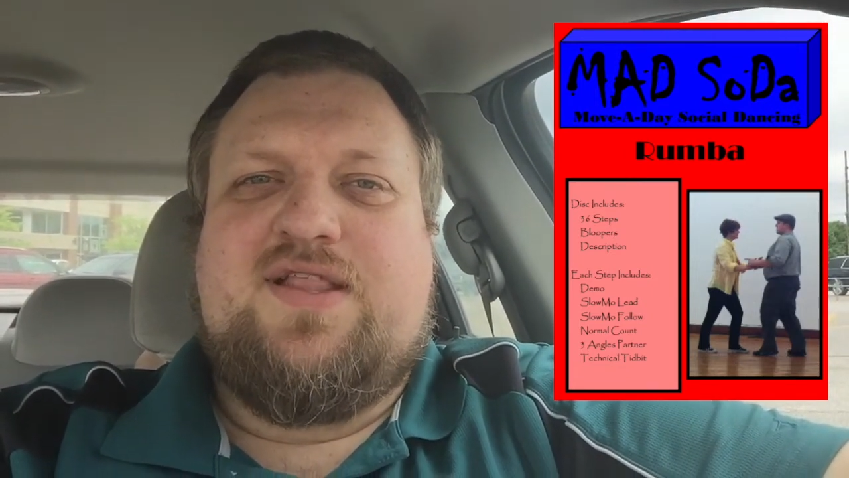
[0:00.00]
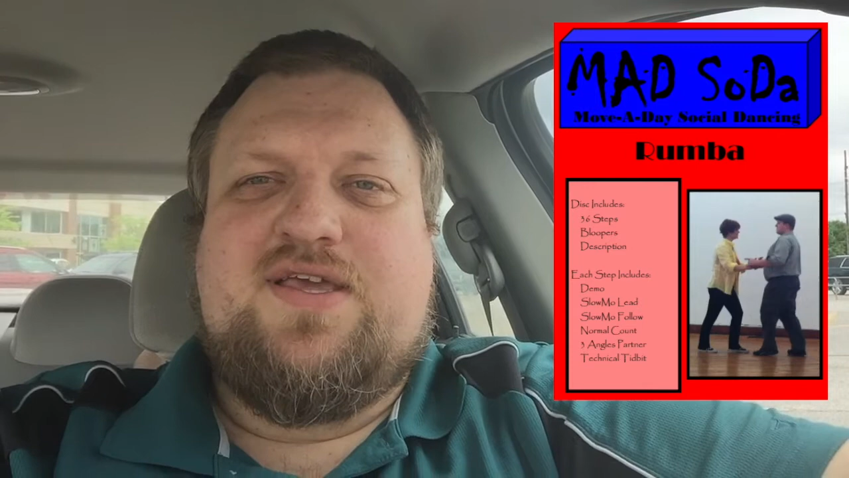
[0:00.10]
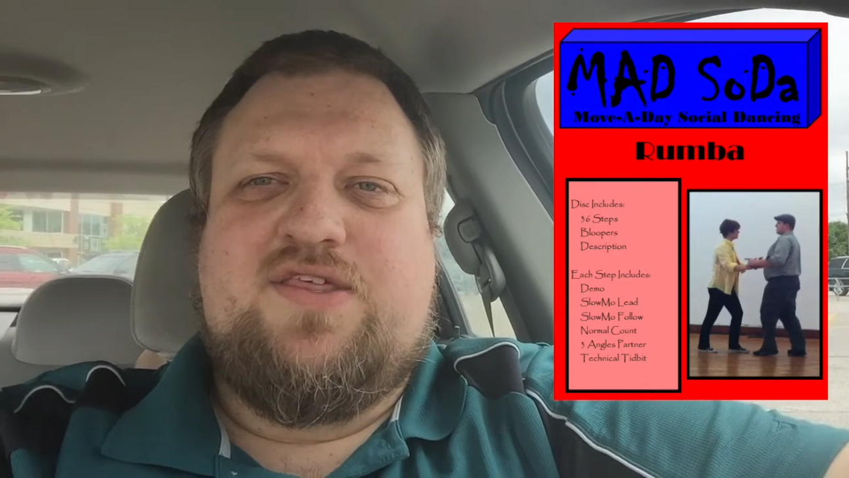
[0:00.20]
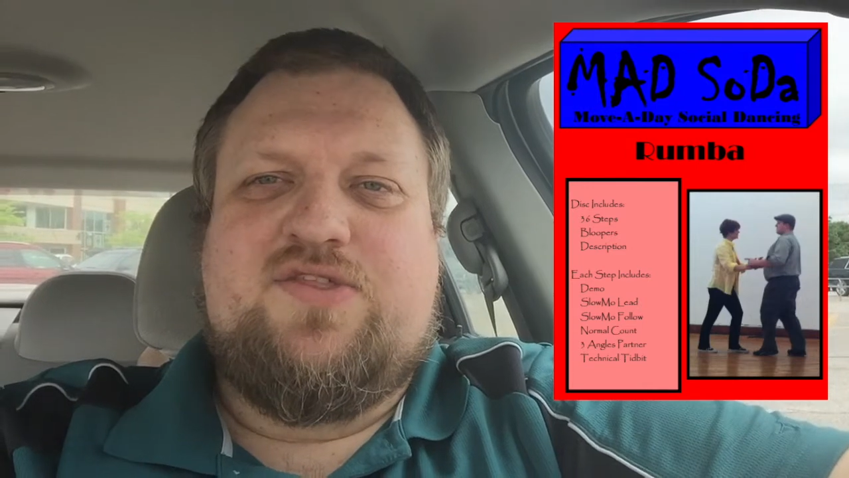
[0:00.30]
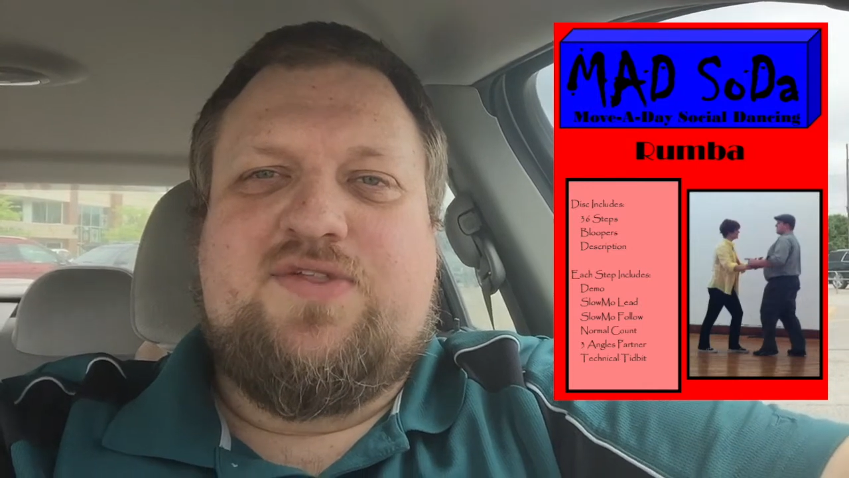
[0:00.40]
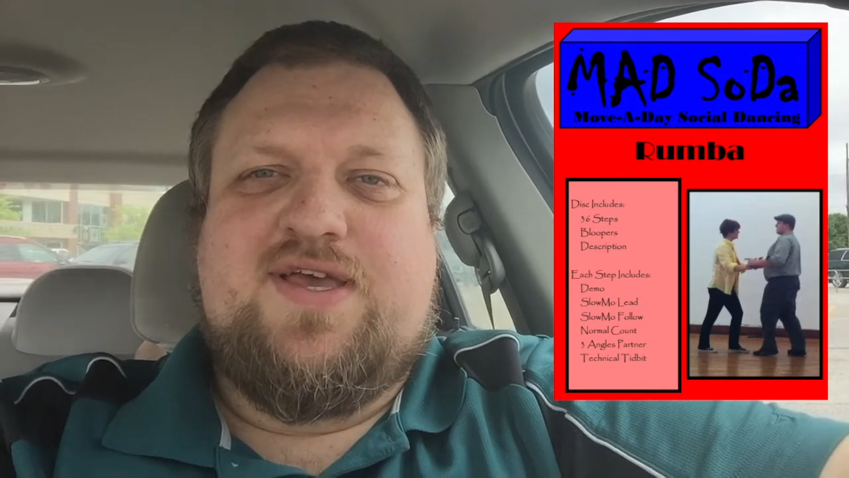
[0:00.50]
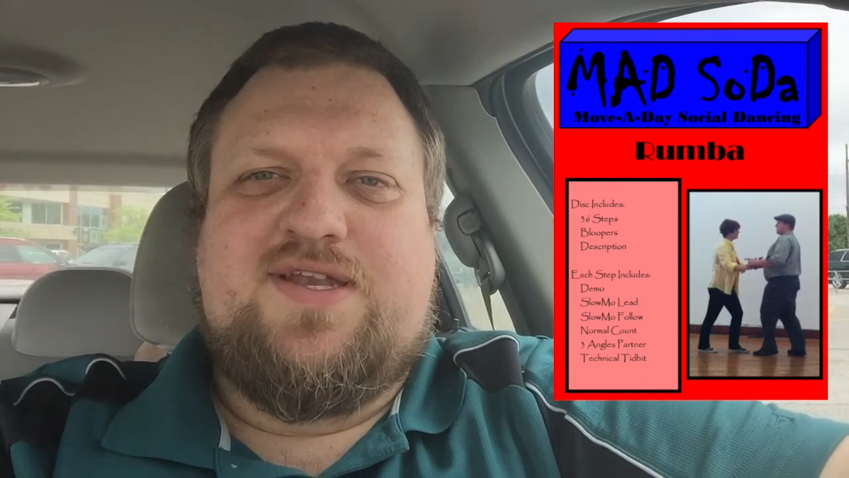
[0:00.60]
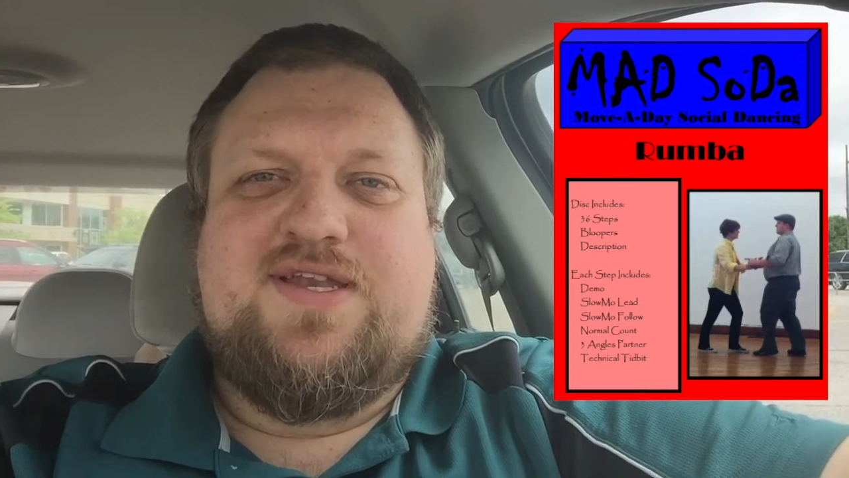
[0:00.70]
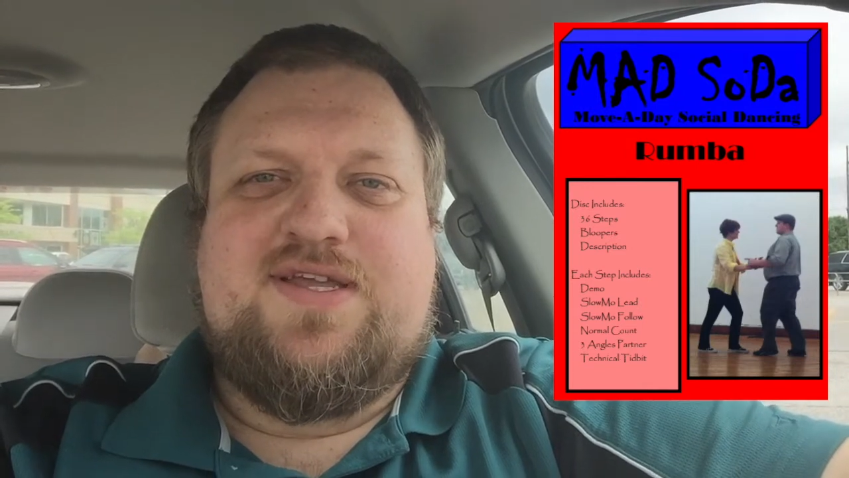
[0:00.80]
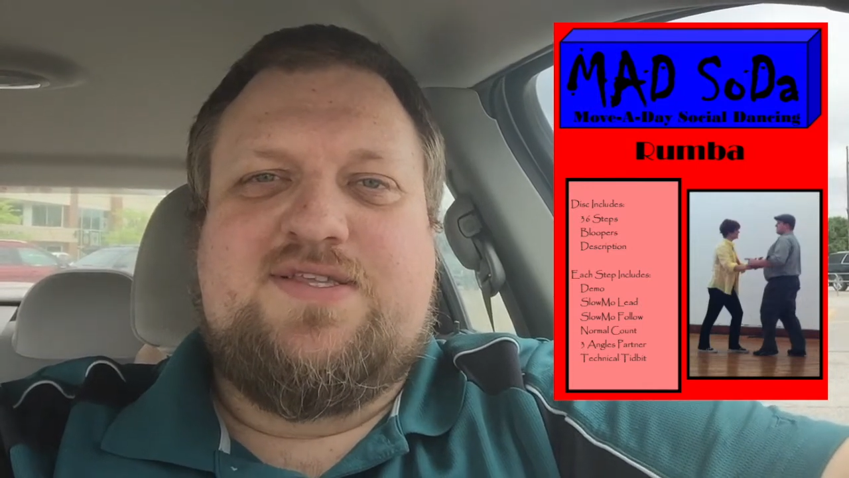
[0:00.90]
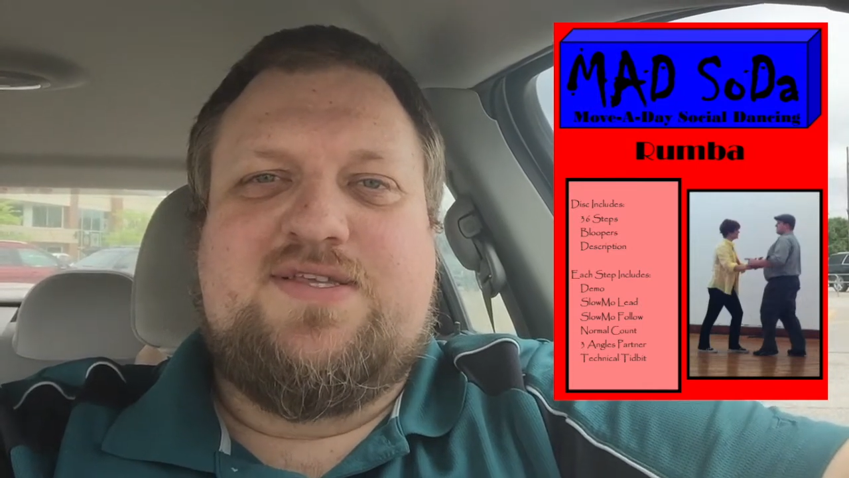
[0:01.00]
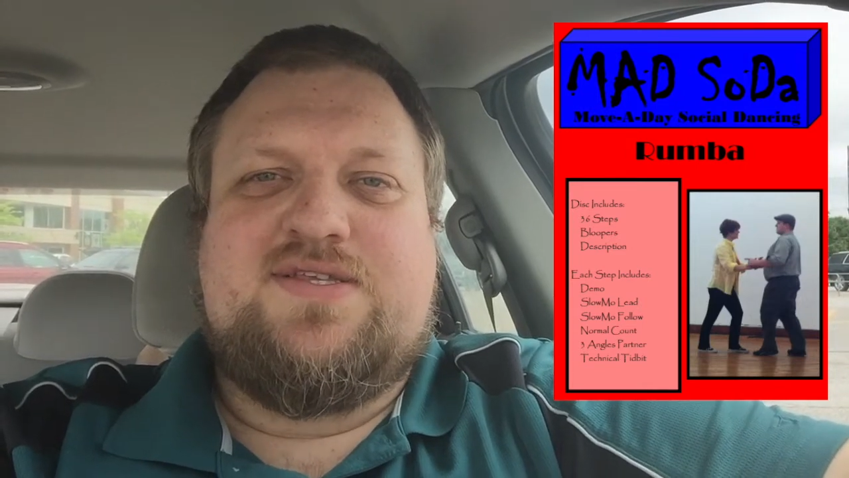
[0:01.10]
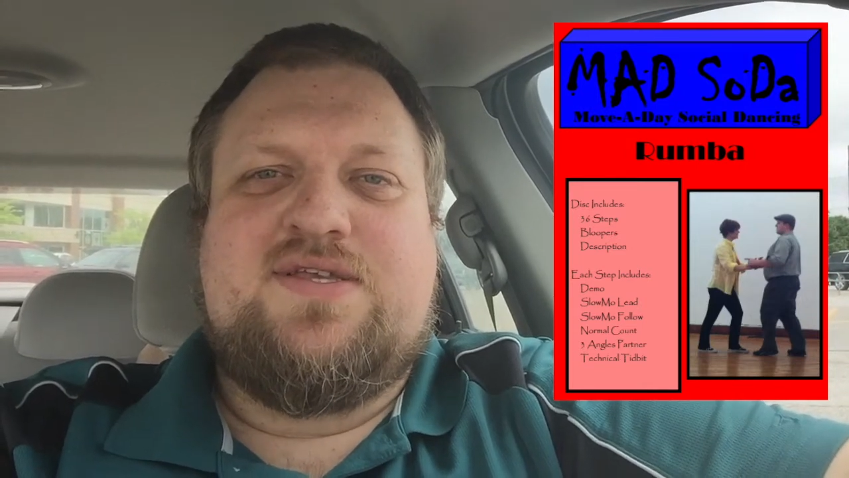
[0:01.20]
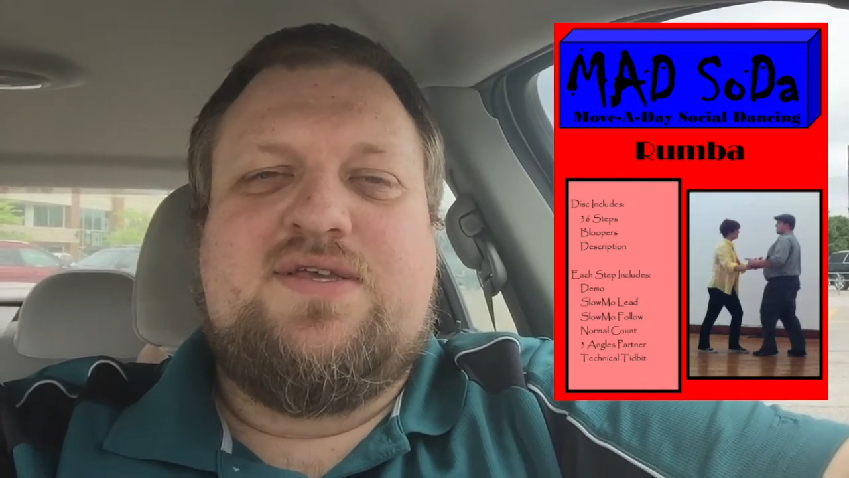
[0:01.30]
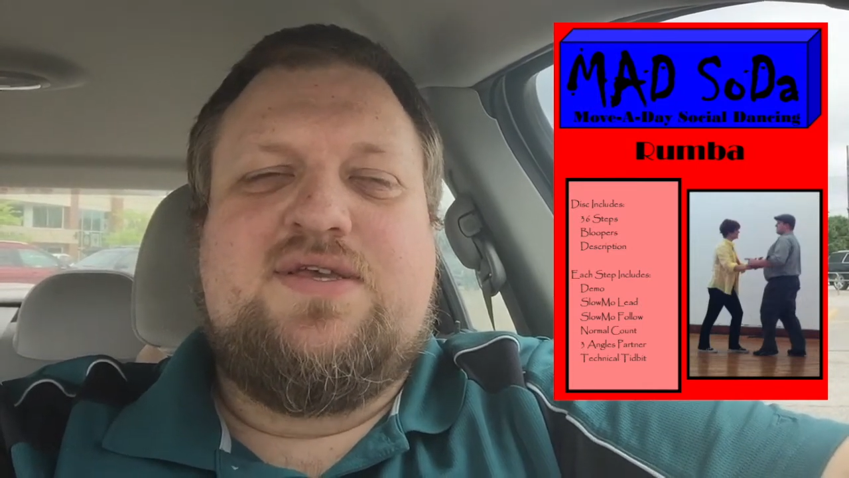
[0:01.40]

like the other Latin dances.